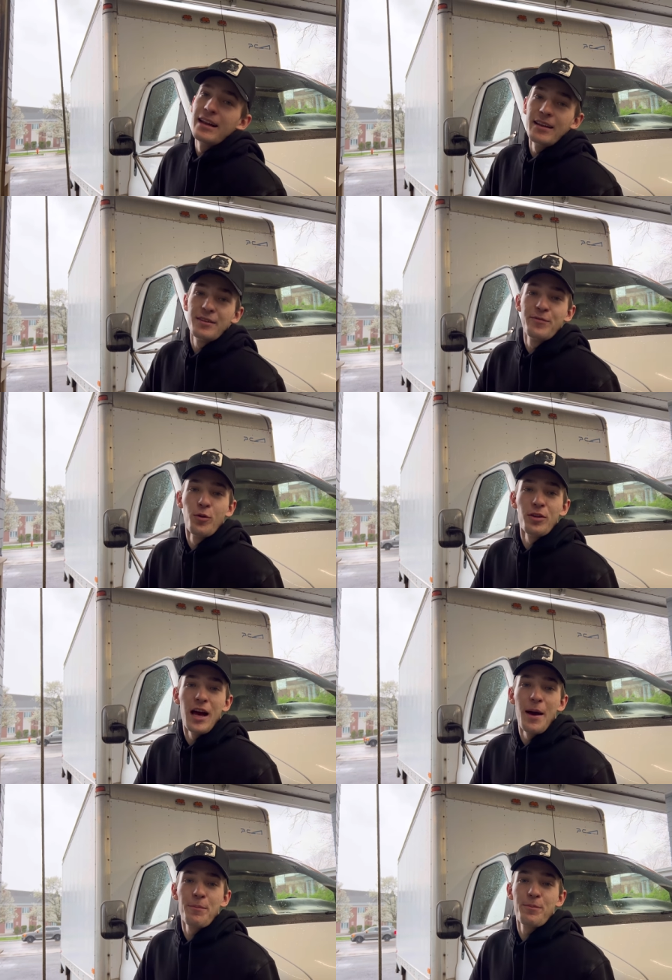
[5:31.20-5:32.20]
it's fully
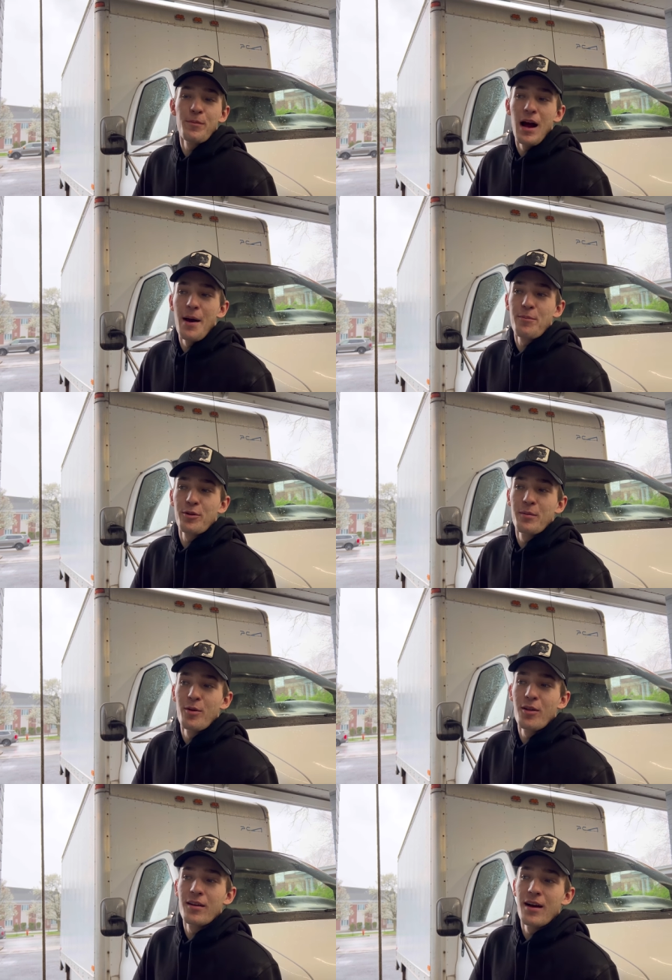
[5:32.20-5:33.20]
op
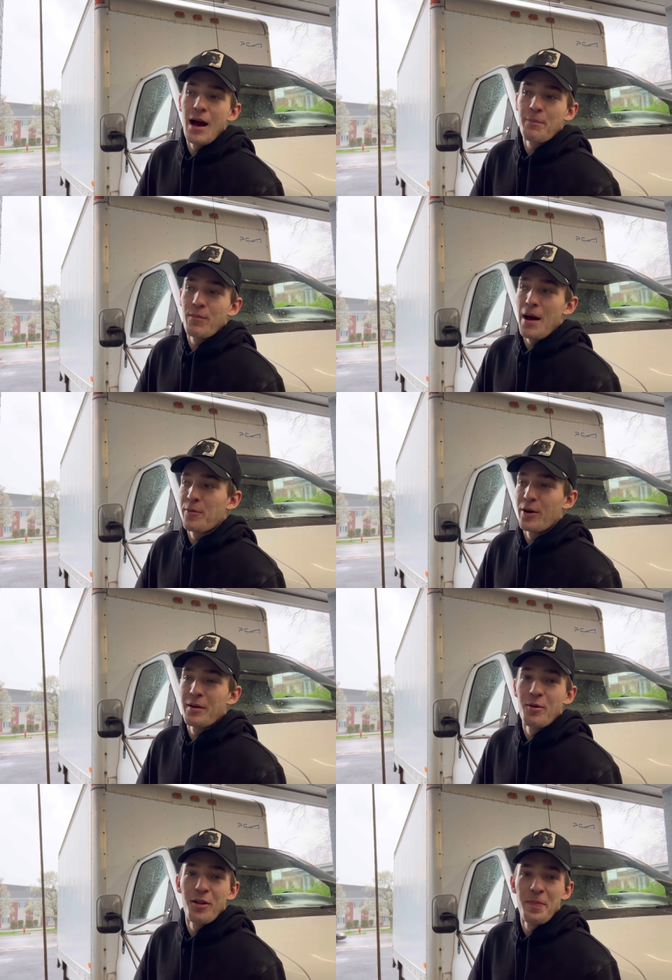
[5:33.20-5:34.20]
operable, op
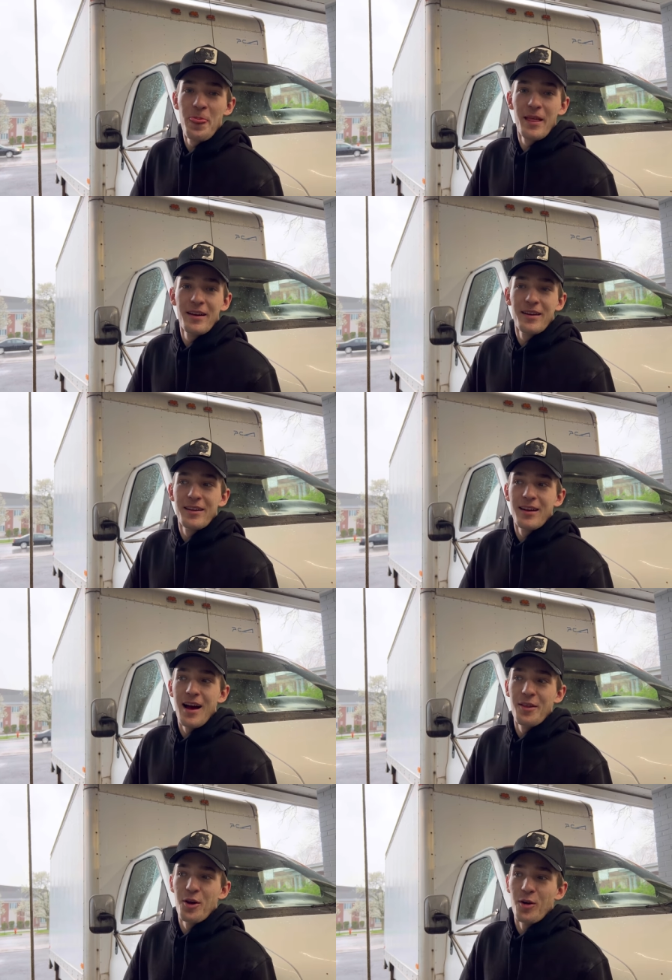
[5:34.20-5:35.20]
operatable.
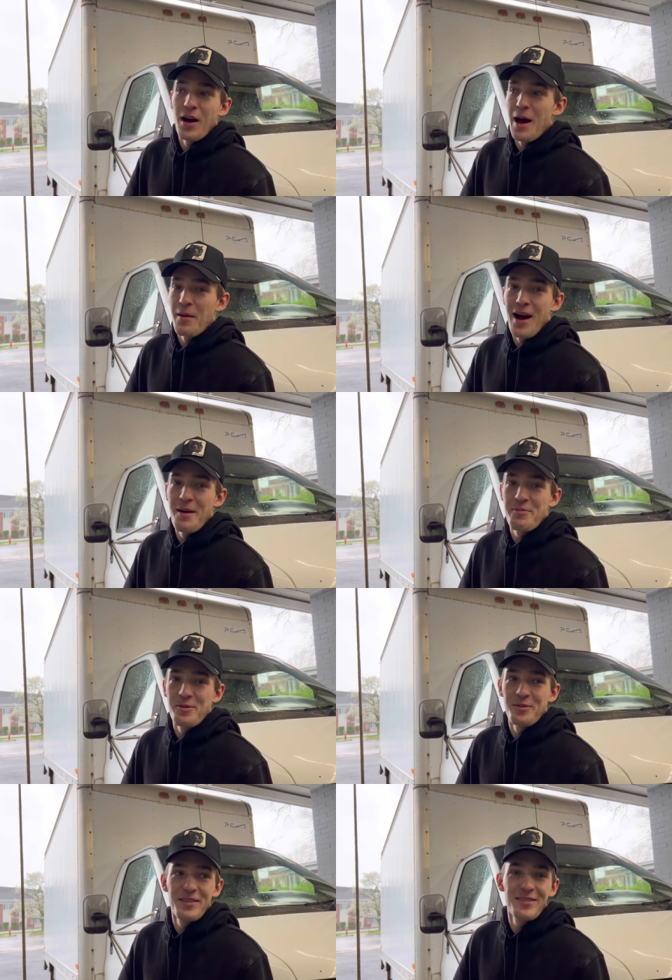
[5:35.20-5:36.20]
No, op
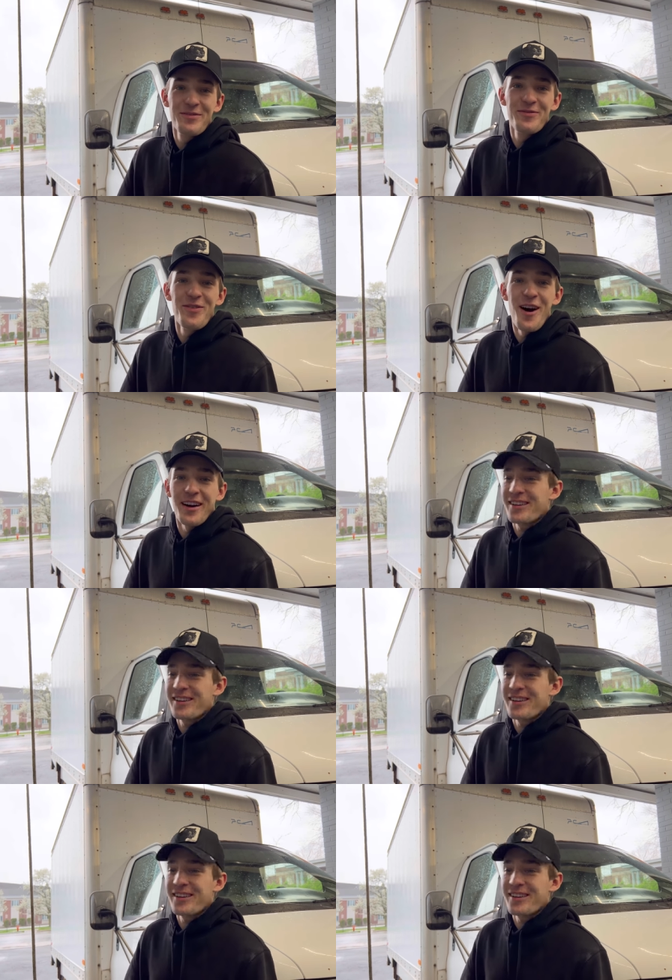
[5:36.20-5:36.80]
oper... Fuck.